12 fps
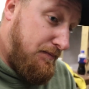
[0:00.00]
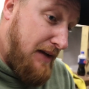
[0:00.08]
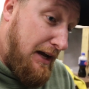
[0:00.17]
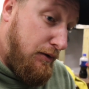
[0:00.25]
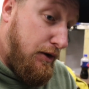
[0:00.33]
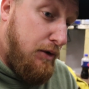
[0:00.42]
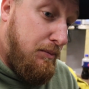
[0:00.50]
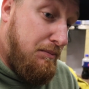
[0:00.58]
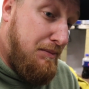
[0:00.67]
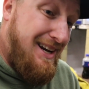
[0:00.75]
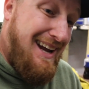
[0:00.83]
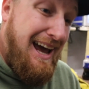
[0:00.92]
I don't know.
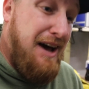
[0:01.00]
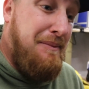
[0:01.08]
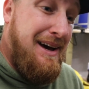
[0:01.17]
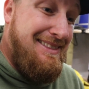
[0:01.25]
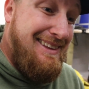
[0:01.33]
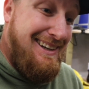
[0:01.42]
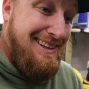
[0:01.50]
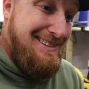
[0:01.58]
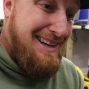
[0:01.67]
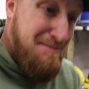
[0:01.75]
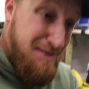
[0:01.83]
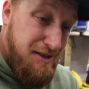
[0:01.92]
But now my thing is,
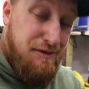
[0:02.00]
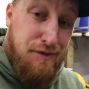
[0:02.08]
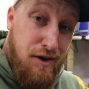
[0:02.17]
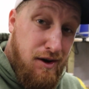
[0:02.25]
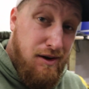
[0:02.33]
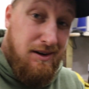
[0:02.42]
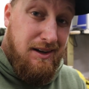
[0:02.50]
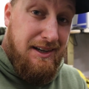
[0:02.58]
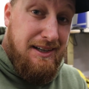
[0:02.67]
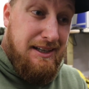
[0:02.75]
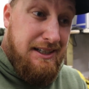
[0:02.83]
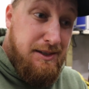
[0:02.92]
I'm this far.
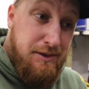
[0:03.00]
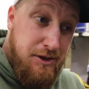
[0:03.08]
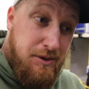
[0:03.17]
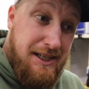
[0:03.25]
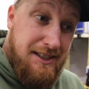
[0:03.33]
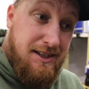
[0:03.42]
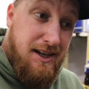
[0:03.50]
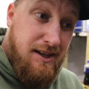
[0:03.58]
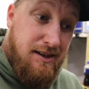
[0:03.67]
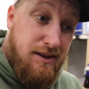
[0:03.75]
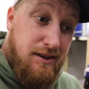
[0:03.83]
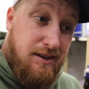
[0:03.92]
Do I go ahead and cut
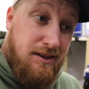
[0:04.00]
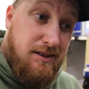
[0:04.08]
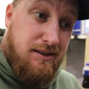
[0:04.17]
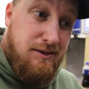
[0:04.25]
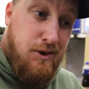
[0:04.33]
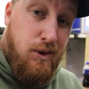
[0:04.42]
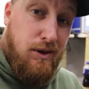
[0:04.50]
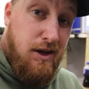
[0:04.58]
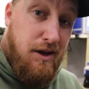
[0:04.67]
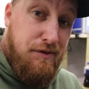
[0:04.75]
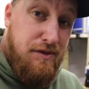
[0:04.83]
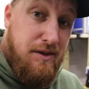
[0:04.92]
another coil
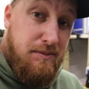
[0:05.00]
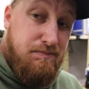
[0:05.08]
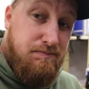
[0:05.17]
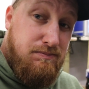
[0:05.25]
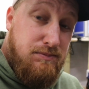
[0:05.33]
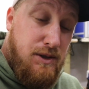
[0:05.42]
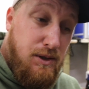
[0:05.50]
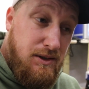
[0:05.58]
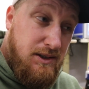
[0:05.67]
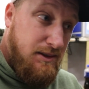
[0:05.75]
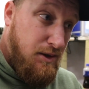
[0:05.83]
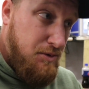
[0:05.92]
off the coil
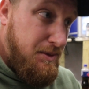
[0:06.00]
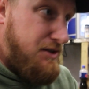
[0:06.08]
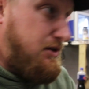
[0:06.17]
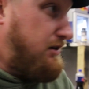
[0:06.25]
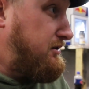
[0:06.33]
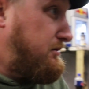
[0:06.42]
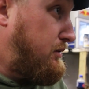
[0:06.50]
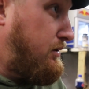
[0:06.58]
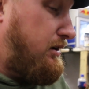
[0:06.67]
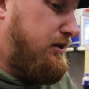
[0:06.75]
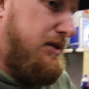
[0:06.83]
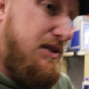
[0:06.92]
and lower my truck some
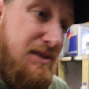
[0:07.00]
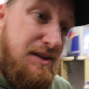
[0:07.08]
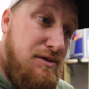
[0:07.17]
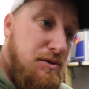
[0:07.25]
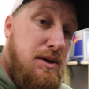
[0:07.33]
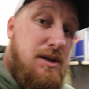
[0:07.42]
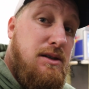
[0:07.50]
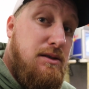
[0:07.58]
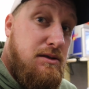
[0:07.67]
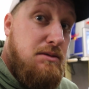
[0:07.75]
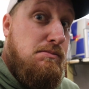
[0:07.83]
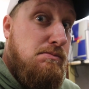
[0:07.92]
more, or do I just leave it the way it
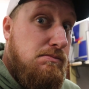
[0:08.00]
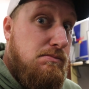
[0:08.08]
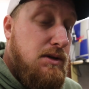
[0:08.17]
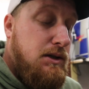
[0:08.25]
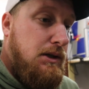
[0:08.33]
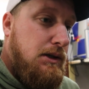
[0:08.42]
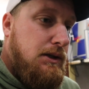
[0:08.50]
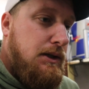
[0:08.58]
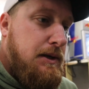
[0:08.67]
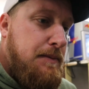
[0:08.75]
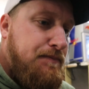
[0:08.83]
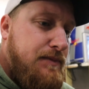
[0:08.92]
is?
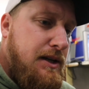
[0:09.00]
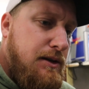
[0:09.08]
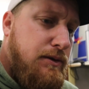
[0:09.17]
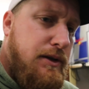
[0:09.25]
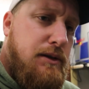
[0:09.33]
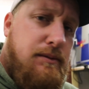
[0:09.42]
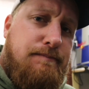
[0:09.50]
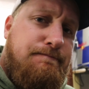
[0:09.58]
Oh no.